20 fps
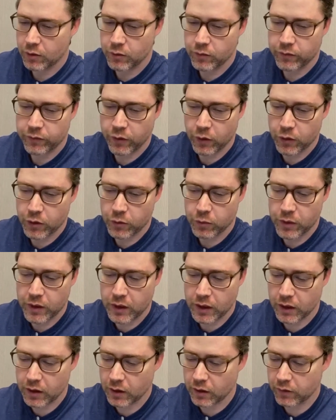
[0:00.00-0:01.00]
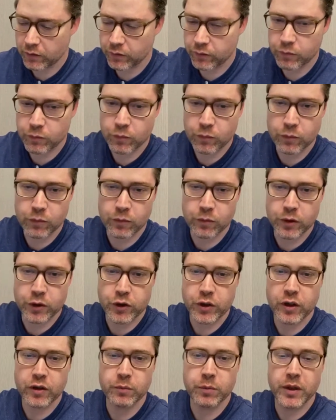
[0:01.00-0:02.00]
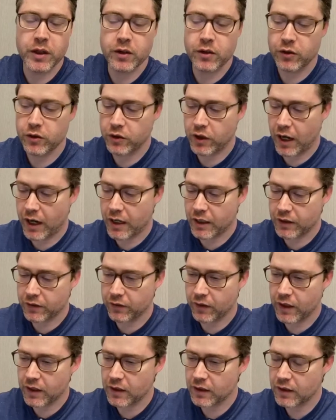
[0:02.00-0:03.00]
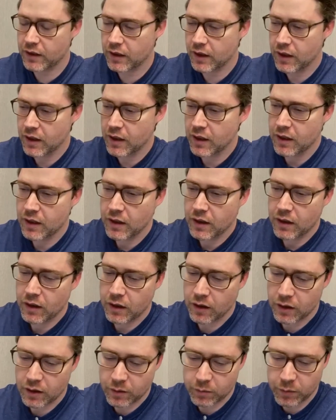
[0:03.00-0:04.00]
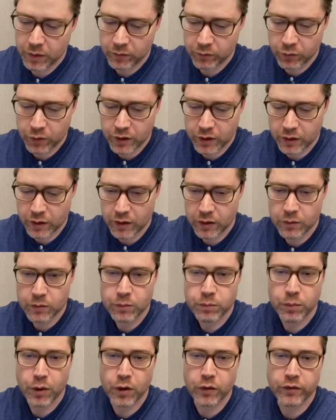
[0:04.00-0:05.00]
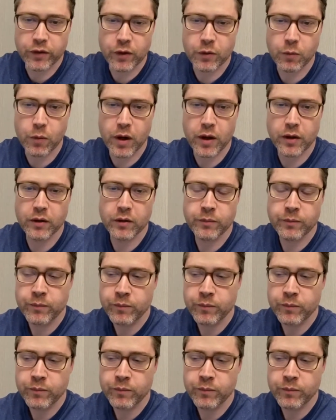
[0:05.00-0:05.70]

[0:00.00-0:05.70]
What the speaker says: First weekend of what should have been Jazz Fest, and really perfect weather.